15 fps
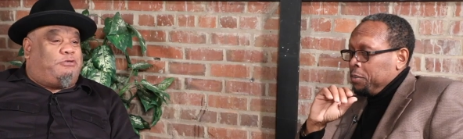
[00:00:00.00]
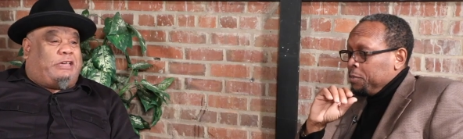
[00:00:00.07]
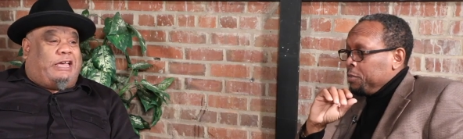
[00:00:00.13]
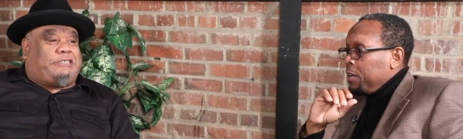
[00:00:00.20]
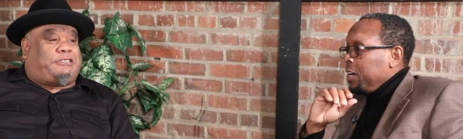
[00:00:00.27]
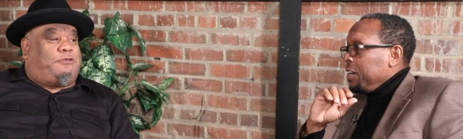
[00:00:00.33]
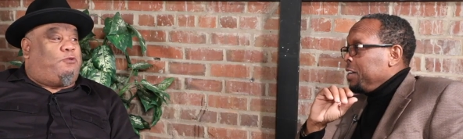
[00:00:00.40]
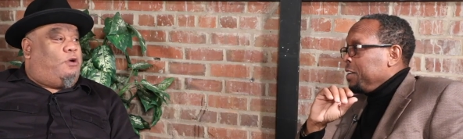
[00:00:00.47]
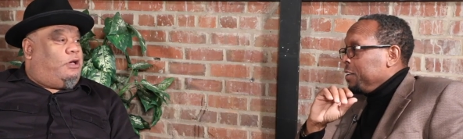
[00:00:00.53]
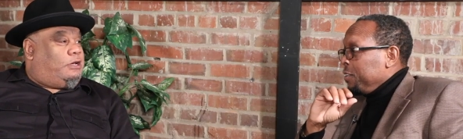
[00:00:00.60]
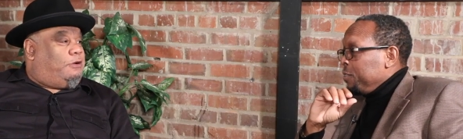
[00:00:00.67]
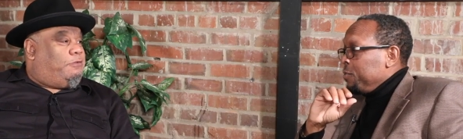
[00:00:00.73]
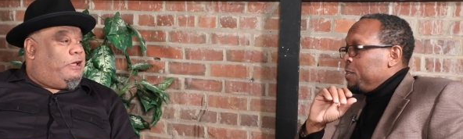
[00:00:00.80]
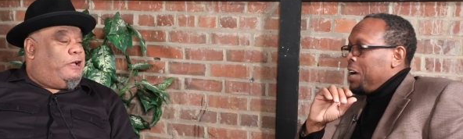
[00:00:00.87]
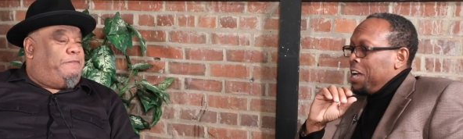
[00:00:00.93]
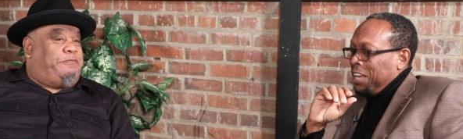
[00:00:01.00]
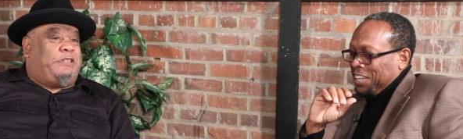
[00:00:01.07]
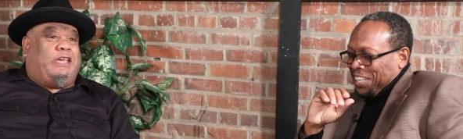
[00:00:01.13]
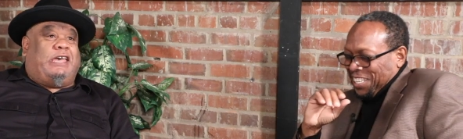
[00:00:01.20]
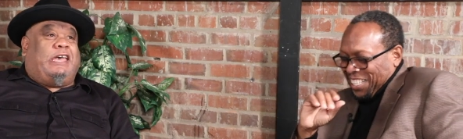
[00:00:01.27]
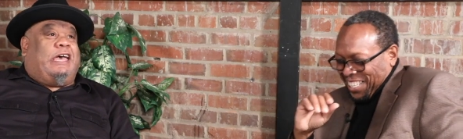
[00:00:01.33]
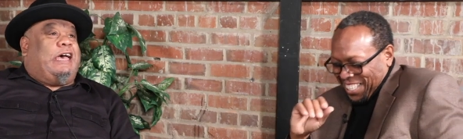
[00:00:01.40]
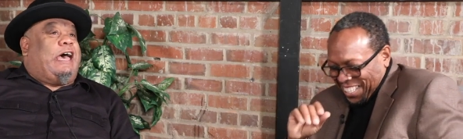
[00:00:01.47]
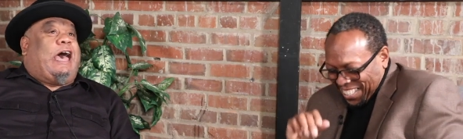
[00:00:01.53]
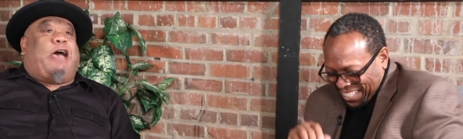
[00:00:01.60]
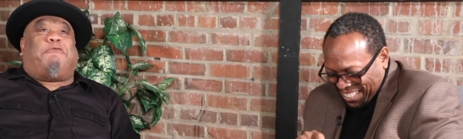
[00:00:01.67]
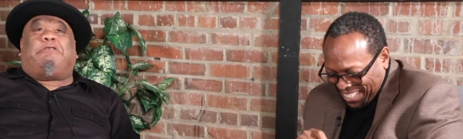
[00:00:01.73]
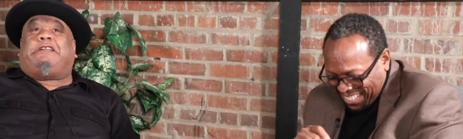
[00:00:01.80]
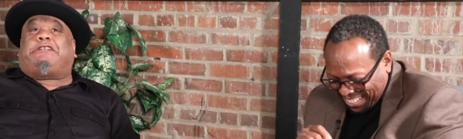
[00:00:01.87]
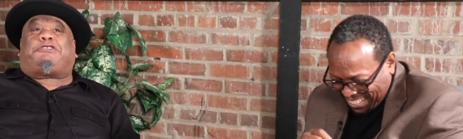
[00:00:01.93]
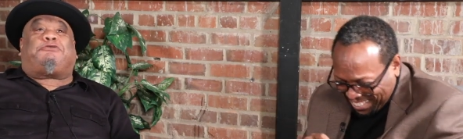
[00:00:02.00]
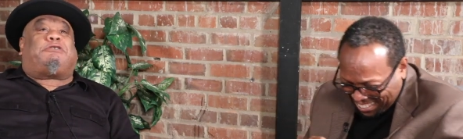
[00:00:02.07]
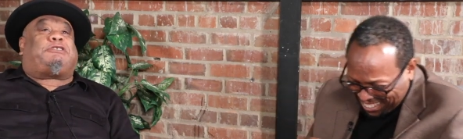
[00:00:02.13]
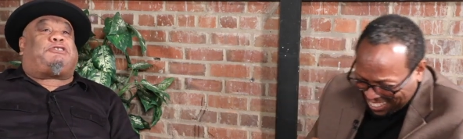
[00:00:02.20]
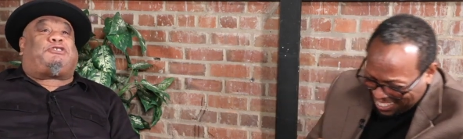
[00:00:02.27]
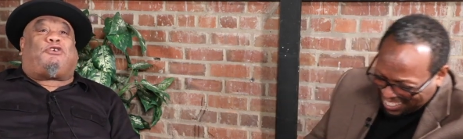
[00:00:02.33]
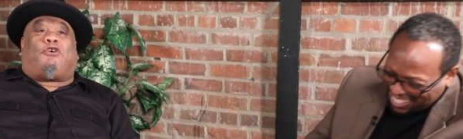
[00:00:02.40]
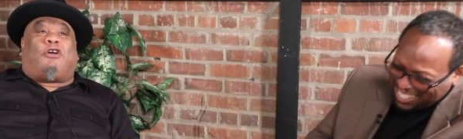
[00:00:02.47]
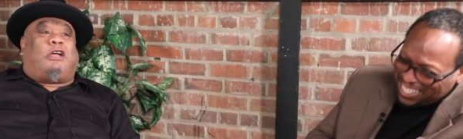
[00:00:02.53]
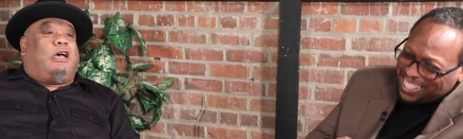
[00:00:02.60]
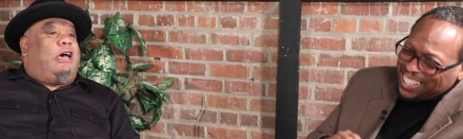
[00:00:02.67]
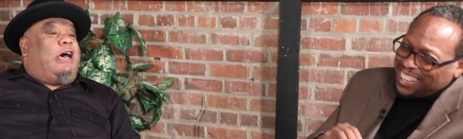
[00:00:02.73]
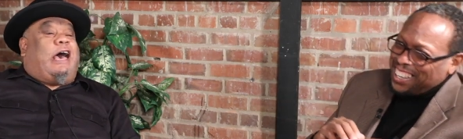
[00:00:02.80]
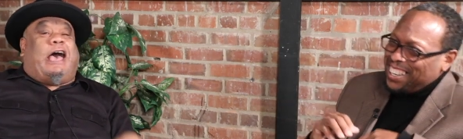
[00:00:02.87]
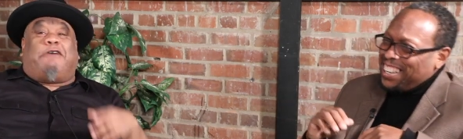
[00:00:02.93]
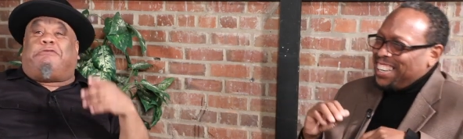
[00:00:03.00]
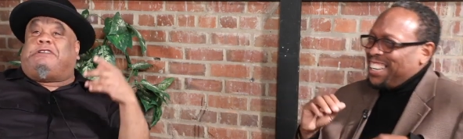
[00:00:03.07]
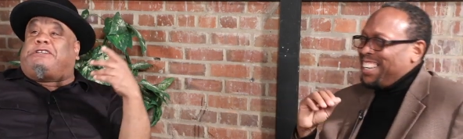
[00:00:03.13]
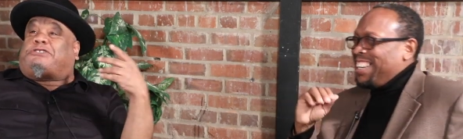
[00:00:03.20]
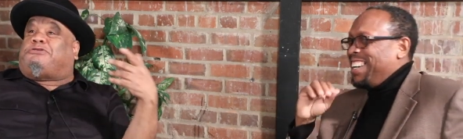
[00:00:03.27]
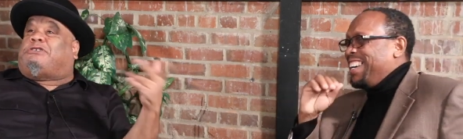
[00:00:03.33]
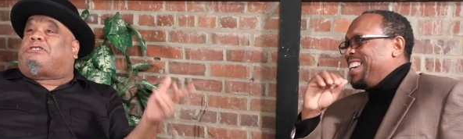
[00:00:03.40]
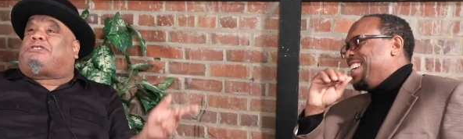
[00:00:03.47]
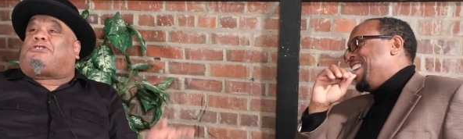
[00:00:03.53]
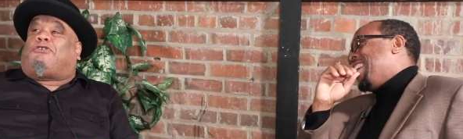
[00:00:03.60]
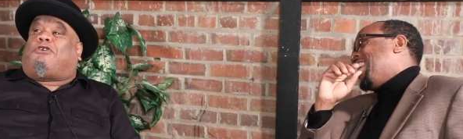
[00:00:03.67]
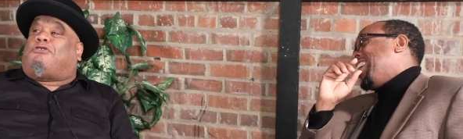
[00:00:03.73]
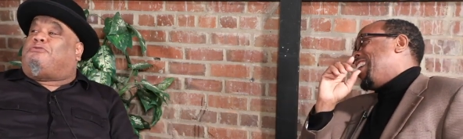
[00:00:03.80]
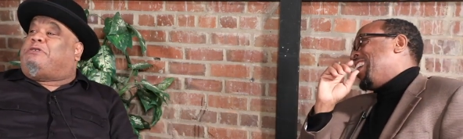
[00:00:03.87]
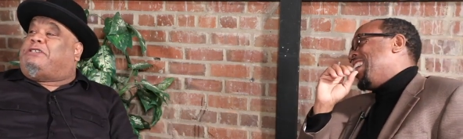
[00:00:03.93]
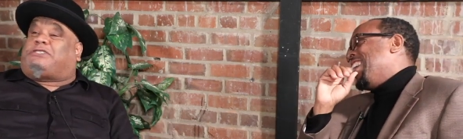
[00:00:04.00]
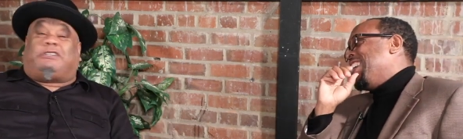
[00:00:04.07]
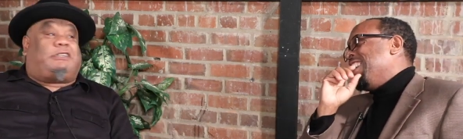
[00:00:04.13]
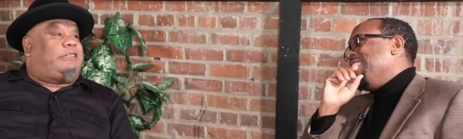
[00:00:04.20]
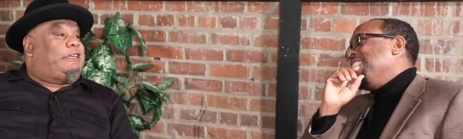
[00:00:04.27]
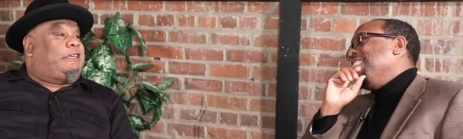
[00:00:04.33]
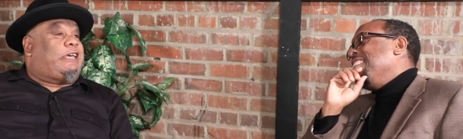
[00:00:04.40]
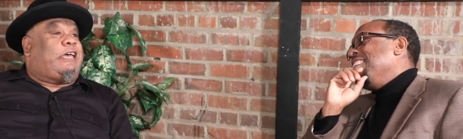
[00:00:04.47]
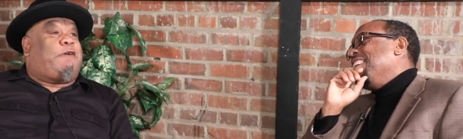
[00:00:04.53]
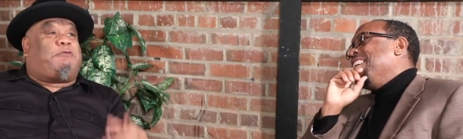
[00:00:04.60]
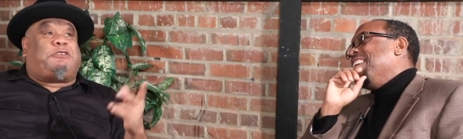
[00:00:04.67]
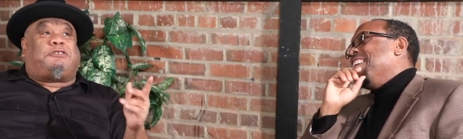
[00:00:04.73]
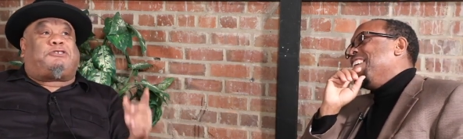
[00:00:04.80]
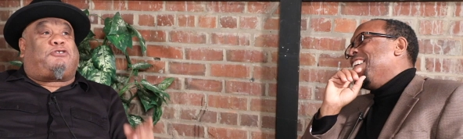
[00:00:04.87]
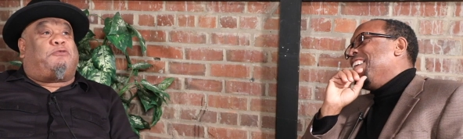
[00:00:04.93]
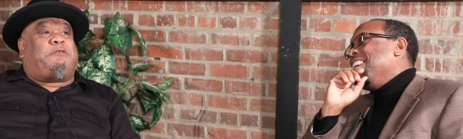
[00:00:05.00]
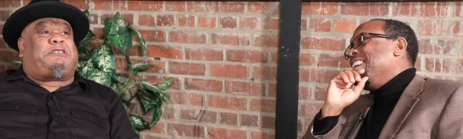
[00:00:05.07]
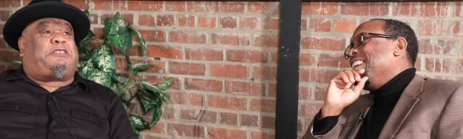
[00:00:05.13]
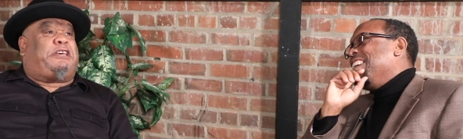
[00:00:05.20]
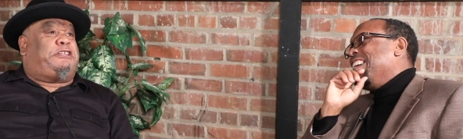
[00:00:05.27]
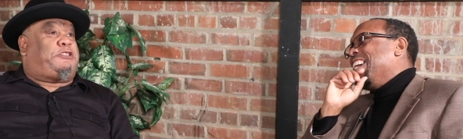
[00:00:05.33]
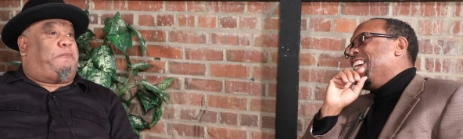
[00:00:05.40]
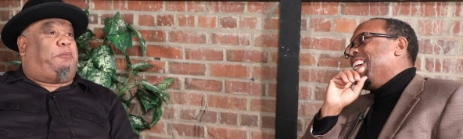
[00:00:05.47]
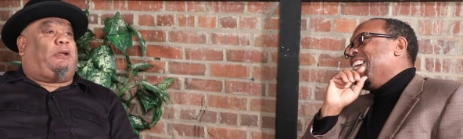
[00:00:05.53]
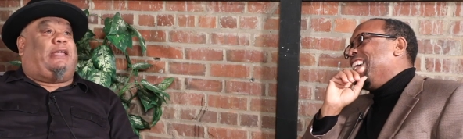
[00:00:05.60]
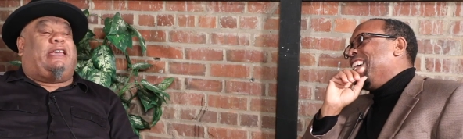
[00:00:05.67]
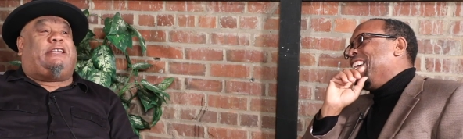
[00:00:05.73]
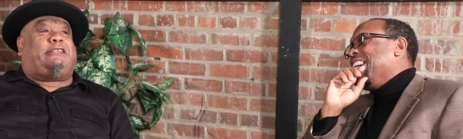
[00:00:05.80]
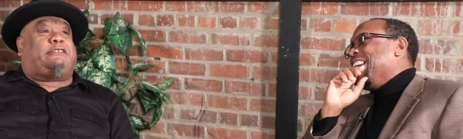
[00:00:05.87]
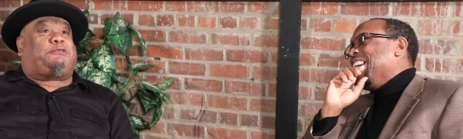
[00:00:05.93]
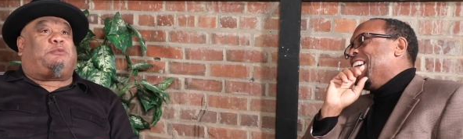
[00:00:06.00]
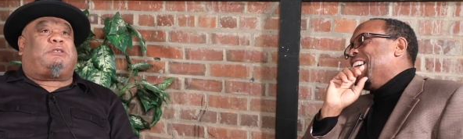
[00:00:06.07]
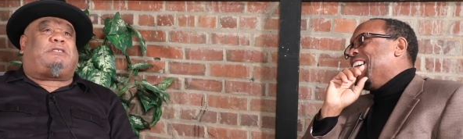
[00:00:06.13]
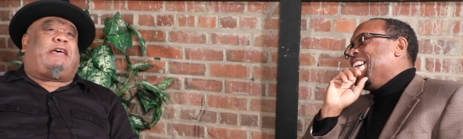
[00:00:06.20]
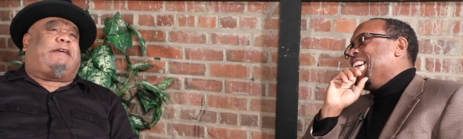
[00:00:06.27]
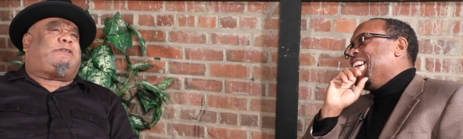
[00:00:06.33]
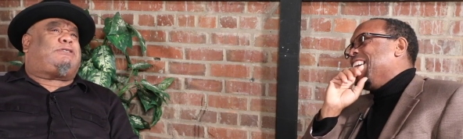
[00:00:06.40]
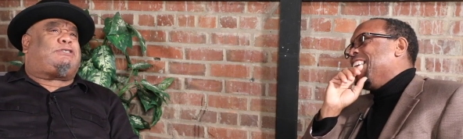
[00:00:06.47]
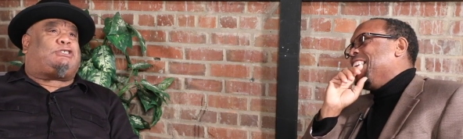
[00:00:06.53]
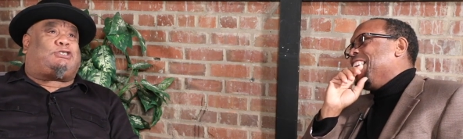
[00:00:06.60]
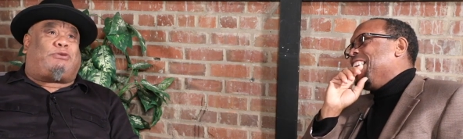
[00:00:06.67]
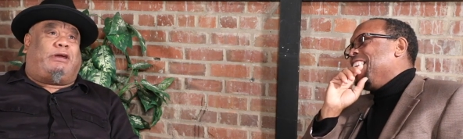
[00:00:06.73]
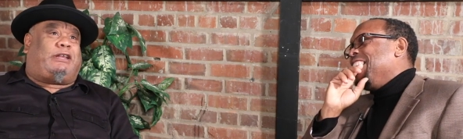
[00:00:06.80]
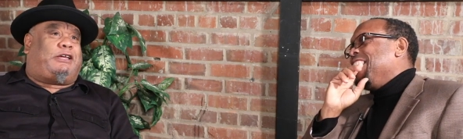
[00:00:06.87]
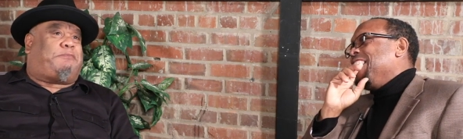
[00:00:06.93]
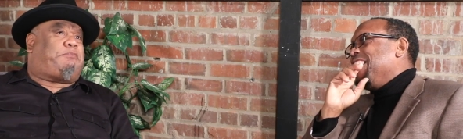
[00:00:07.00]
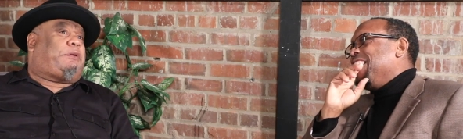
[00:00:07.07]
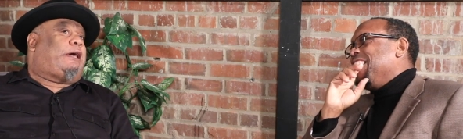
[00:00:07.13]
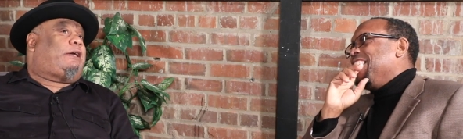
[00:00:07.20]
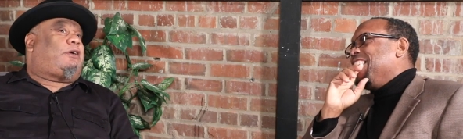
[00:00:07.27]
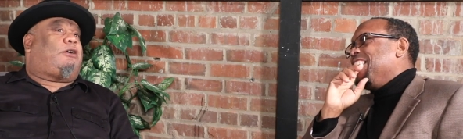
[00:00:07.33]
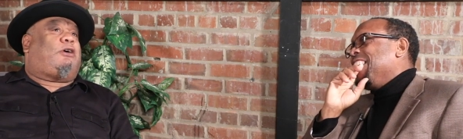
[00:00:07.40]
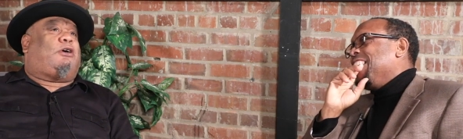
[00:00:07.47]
Speaker 1: you guys can walk around. I went into a store, I went into a store recently and the playlist was like straight up like